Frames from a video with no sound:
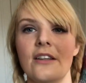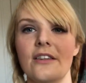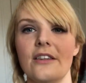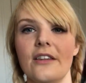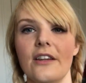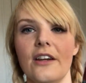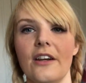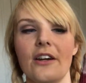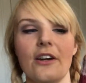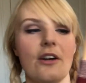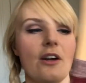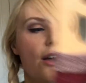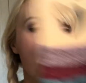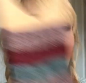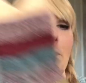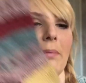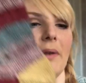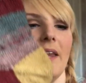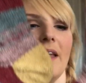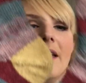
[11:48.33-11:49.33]
They're a
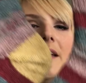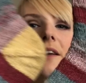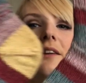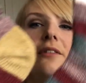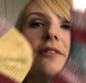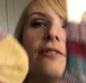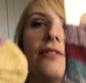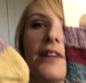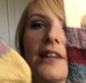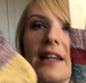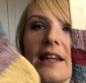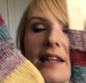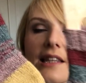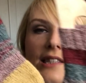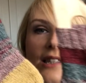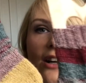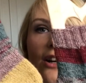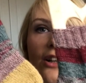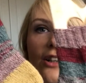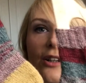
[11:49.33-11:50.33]
plain vanilla
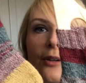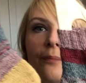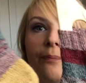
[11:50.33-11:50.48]
sock.